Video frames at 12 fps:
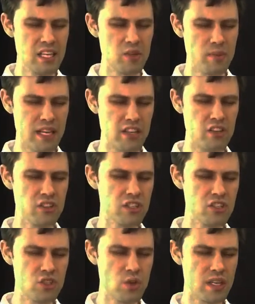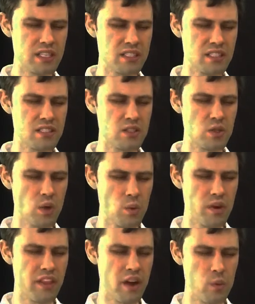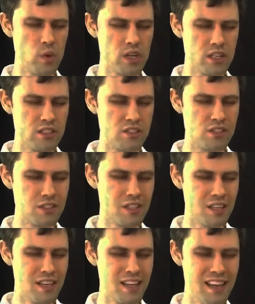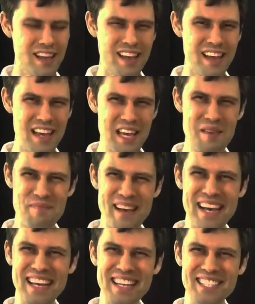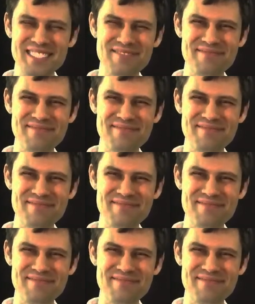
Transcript: to make good choices with our words. Amen.